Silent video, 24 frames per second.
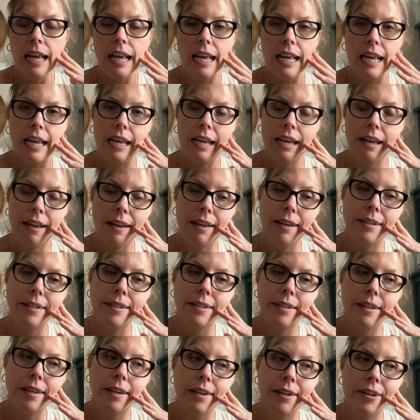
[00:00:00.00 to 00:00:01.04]

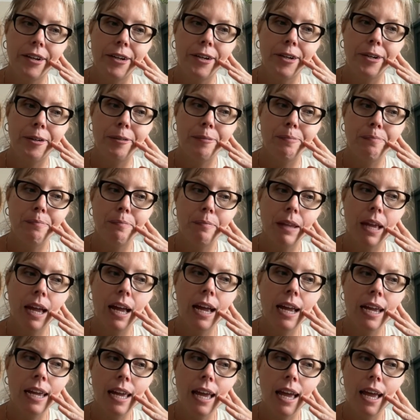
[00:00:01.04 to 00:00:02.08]
And
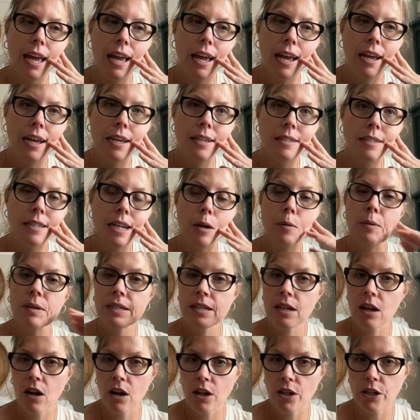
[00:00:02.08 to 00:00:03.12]
I
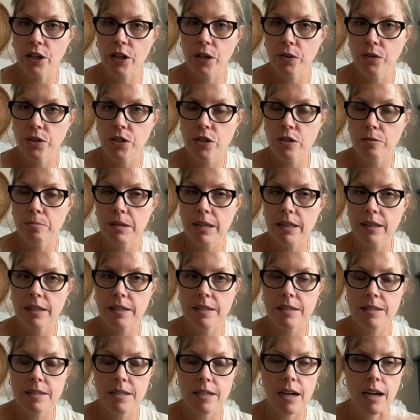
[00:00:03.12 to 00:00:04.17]
wasn't on YouTube at
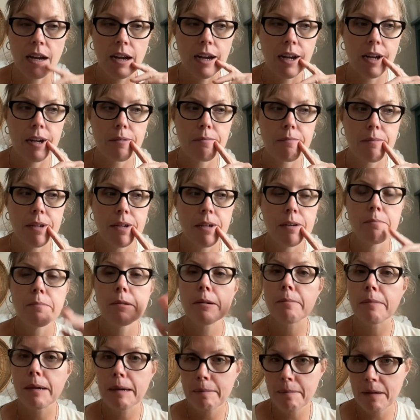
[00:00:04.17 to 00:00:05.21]
this time,
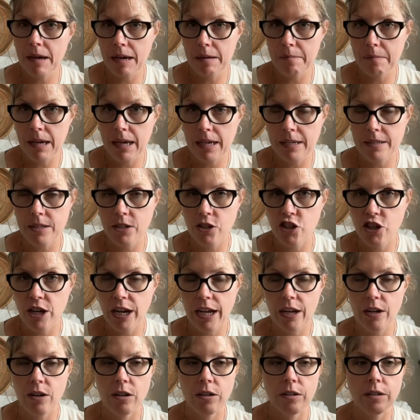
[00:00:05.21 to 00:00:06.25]
but my mom has a
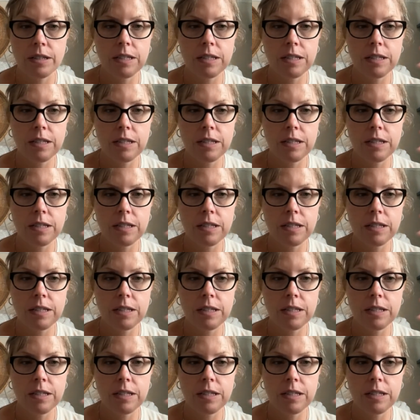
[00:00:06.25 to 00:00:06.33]
channel.